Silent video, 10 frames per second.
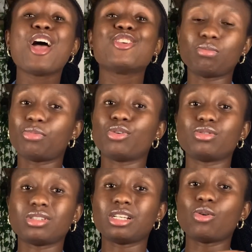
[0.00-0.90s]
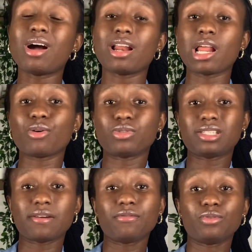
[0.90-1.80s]
But they don't allow
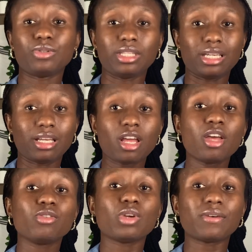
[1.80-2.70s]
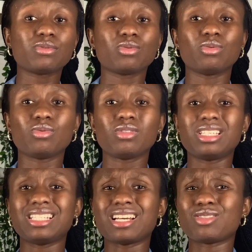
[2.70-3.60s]
cell phone there. You have to
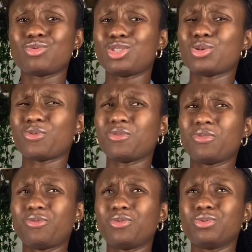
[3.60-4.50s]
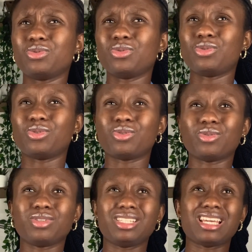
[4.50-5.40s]
either switch off your phone or,
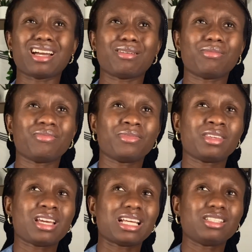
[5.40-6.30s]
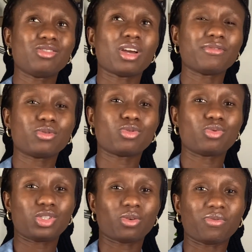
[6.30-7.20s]
yeah, I think you have to
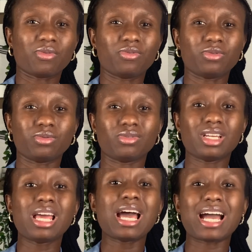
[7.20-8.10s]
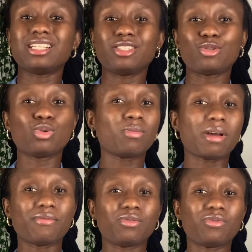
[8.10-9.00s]
switch off your phone. And they took my
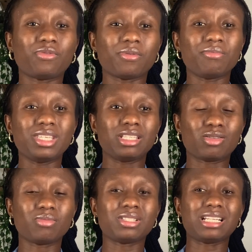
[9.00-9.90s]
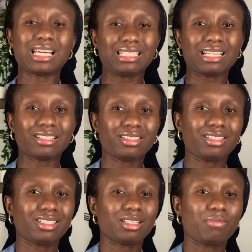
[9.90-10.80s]
phone from me, something like that.
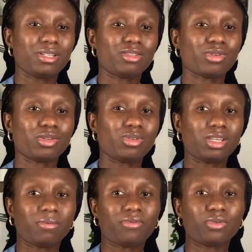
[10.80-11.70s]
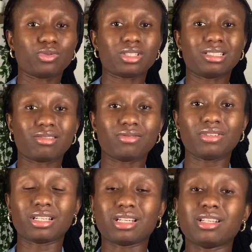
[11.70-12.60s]
There's a place where you keep phones and stuff
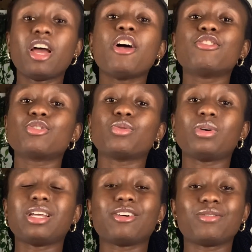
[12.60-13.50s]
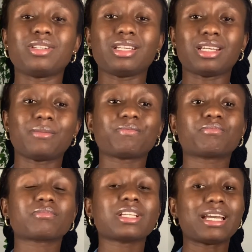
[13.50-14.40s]
like that. So when I got there,
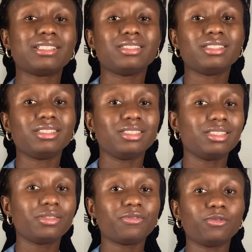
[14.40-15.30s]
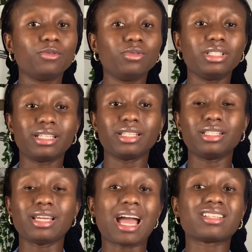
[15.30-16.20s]
I did the needful. Then
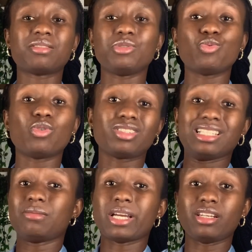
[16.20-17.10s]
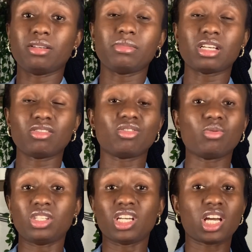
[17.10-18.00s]
they asked me, what is my name? That's just
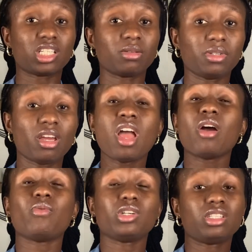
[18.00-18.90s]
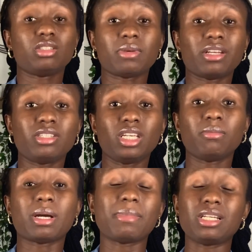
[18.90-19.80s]
what they asked me. What is my
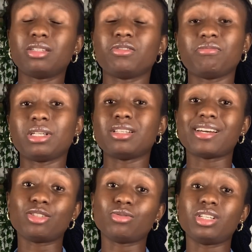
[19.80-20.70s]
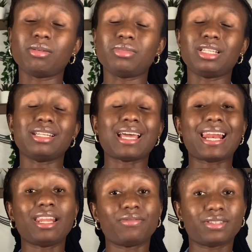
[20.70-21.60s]
name and my date of birth? I told them, then I
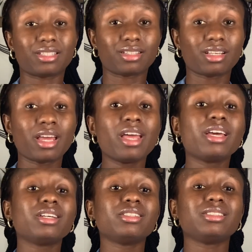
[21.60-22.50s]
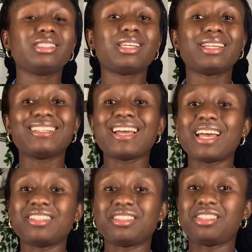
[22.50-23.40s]
left. Then,
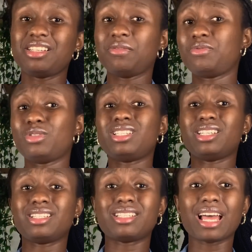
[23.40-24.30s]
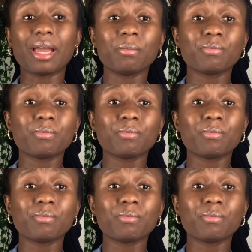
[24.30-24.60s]
guys, it didn't even take time.